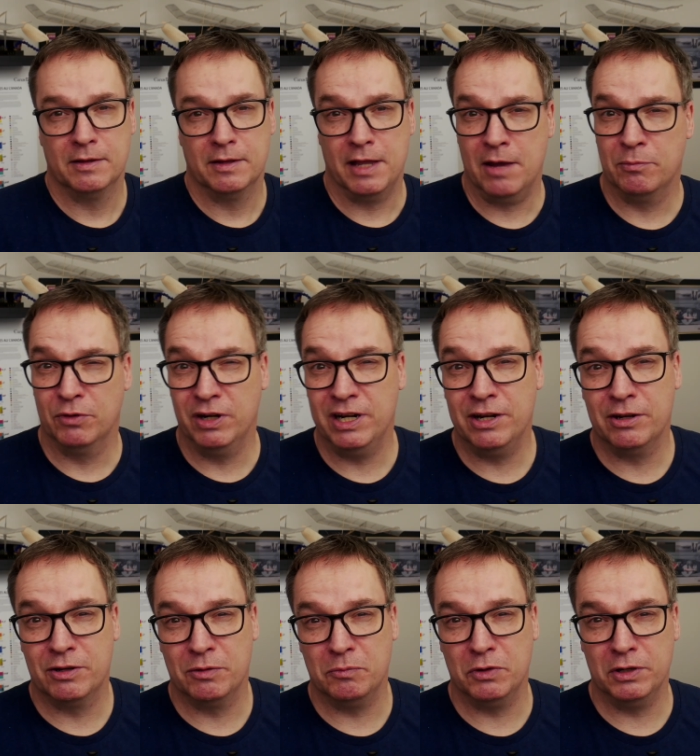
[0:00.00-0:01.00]
The ham
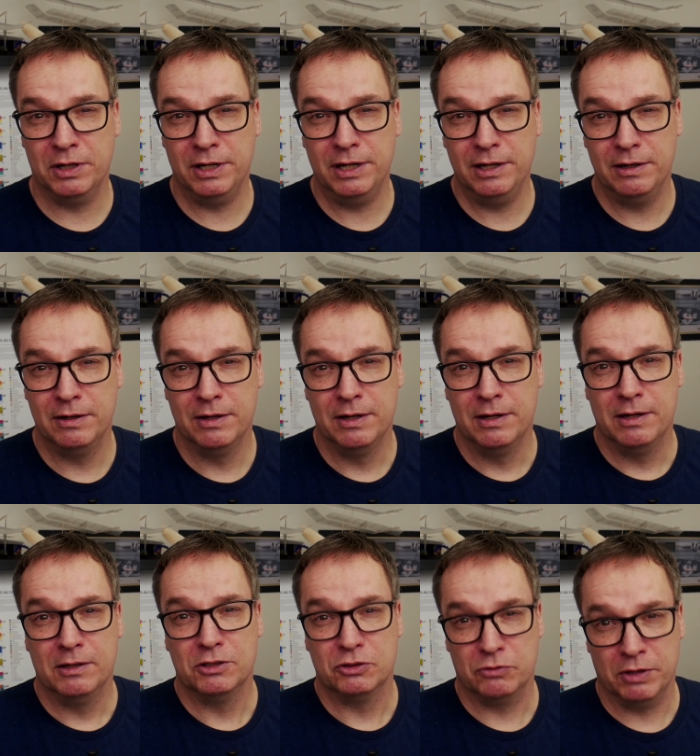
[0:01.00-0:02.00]
radio community,
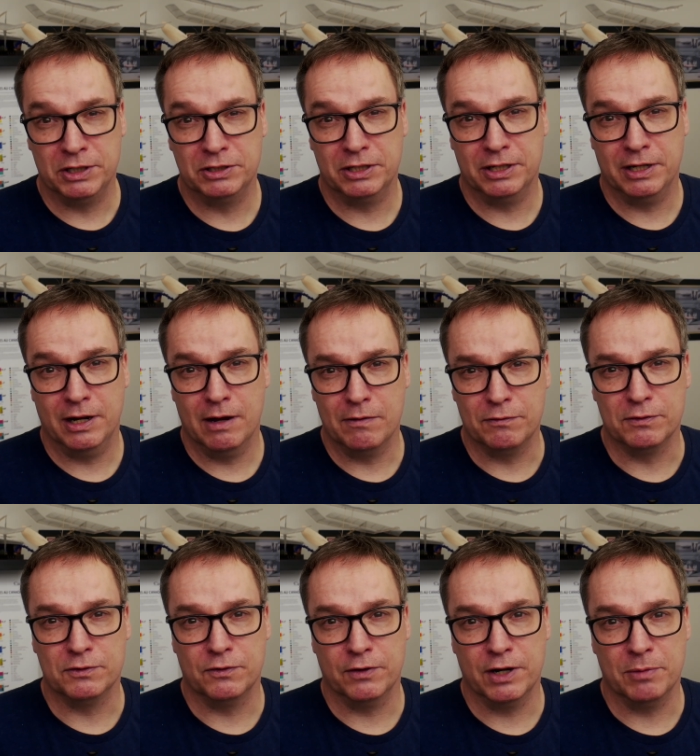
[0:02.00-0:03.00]
strangely enough,
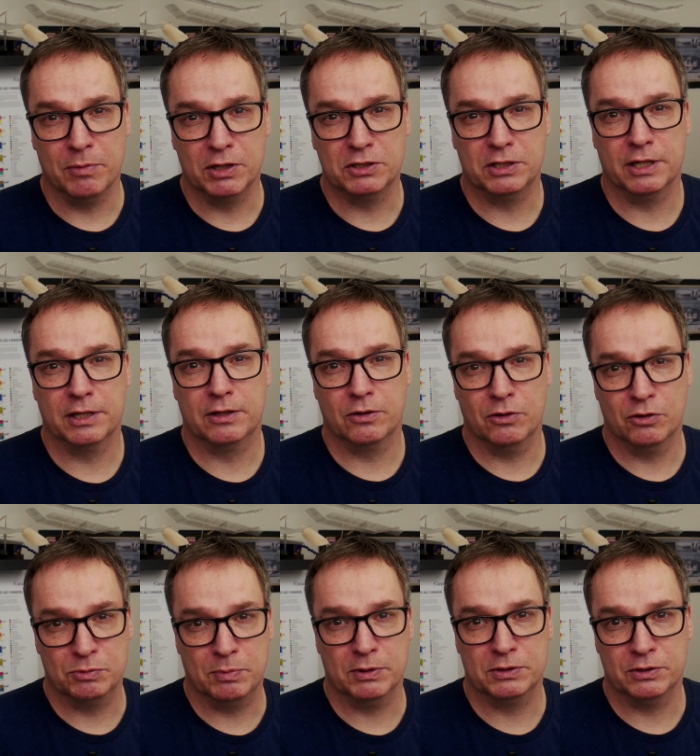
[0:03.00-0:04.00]
is very much like the
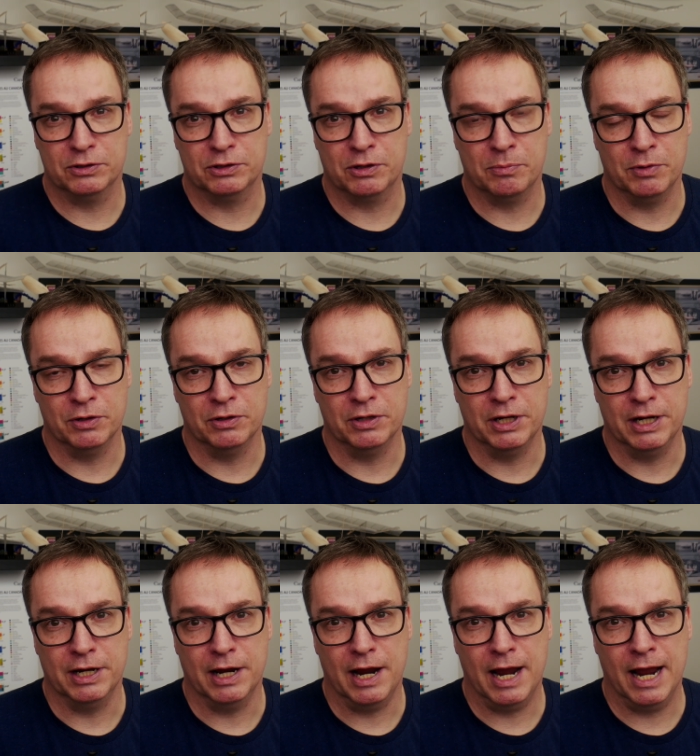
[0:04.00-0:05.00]
Ghostbusters
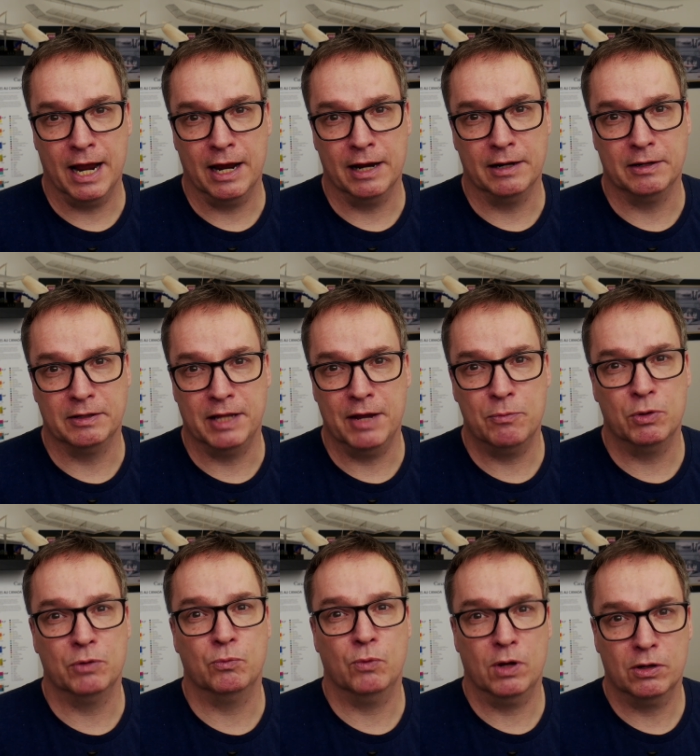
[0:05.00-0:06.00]
community, and they
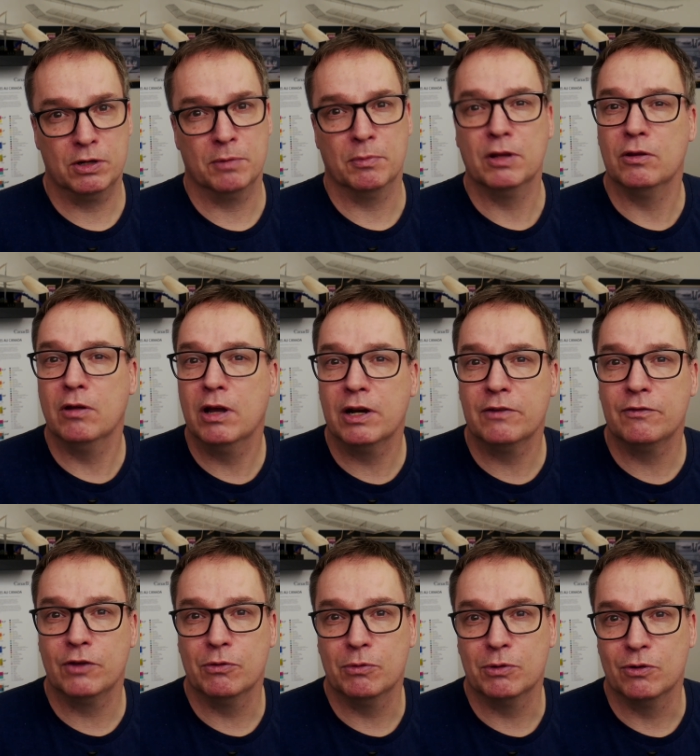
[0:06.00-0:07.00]
would welcome a lot
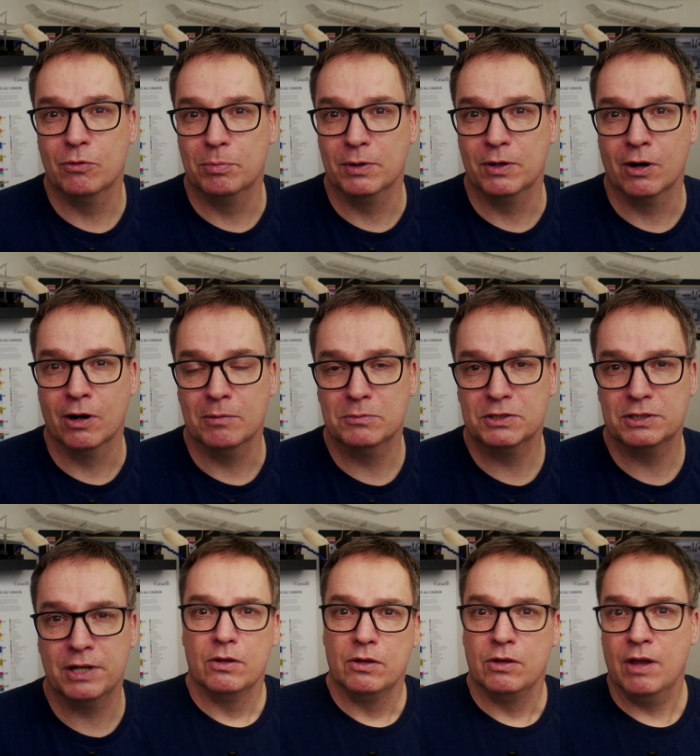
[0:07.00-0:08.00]
of you with open
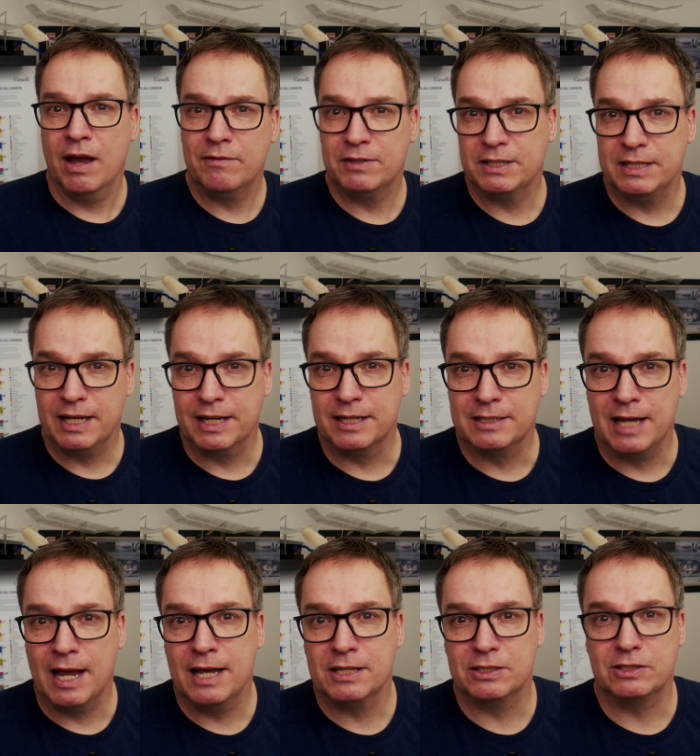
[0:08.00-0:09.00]
arms you have to take a
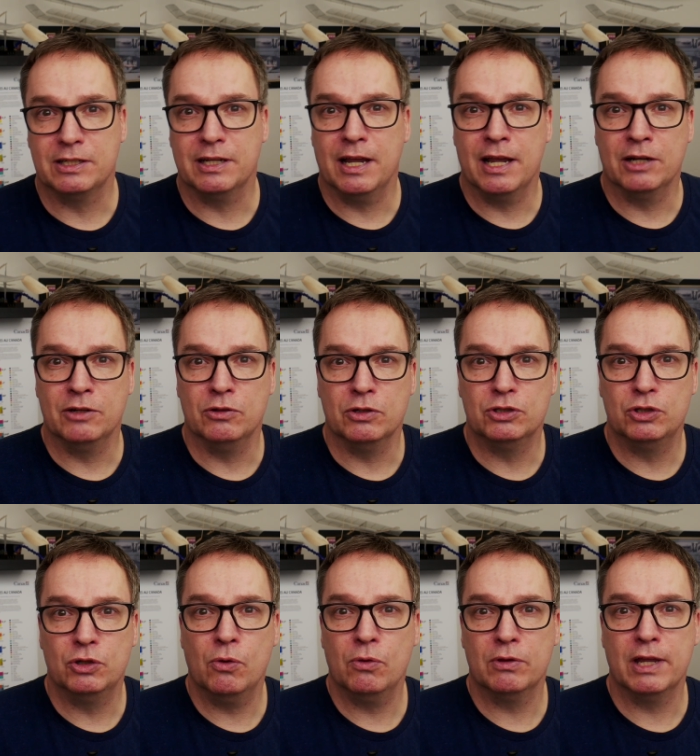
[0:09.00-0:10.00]
test and
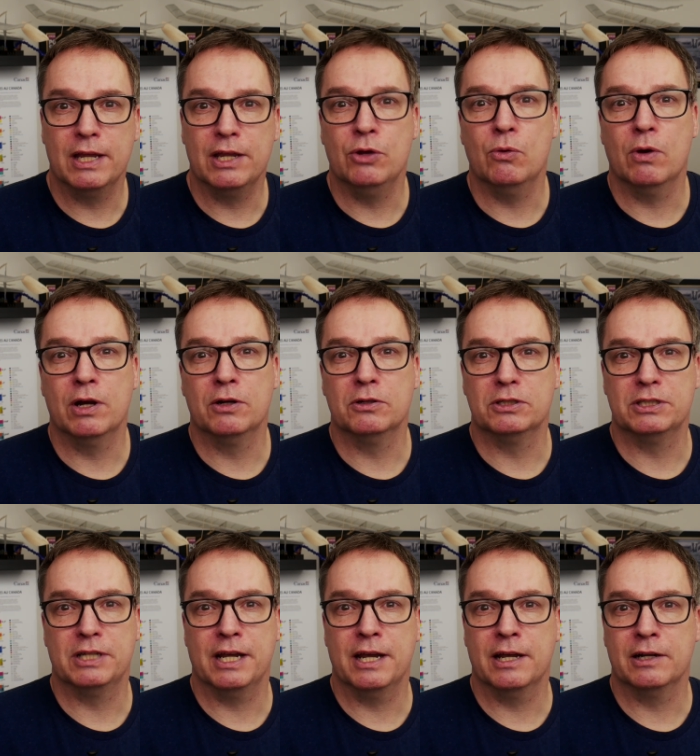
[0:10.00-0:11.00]
show that you
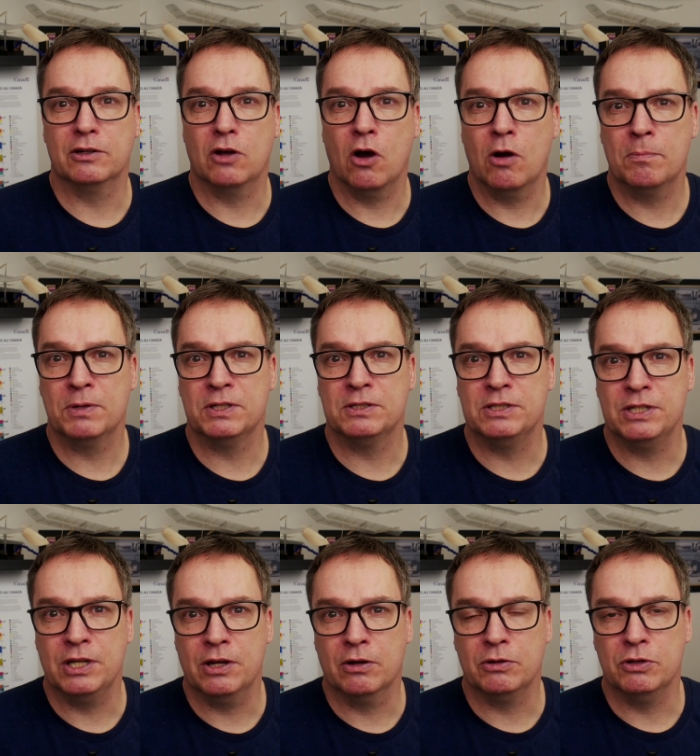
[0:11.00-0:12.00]
understand
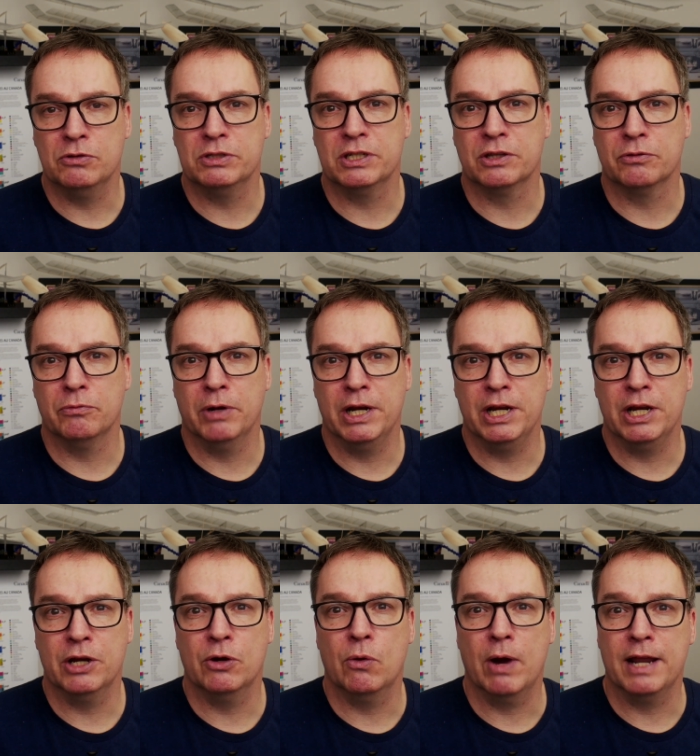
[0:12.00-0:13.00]
competency on using the
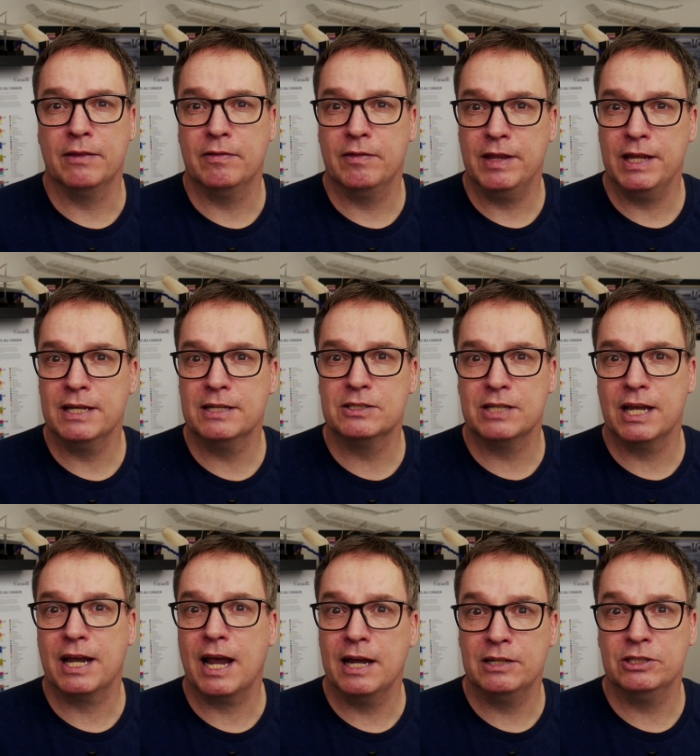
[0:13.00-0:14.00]
radio and things
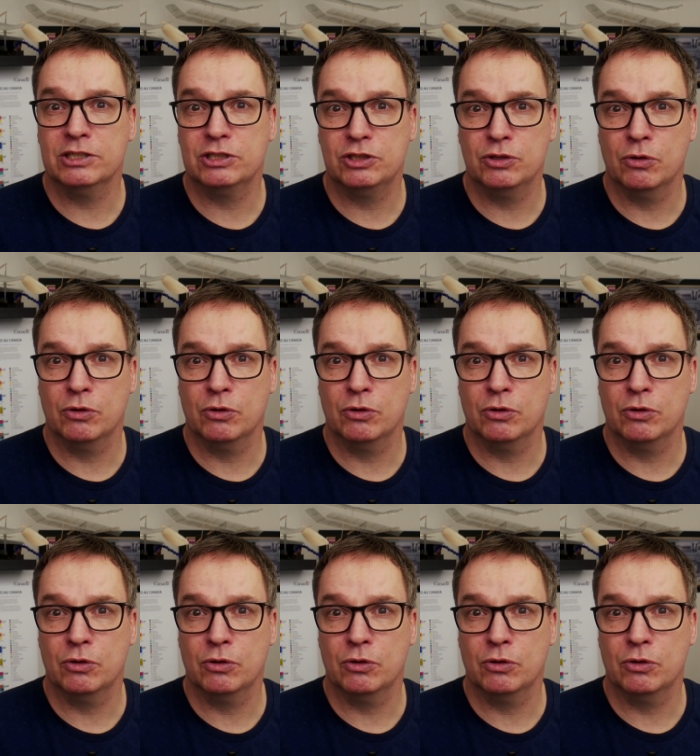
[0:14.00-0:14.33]
like I just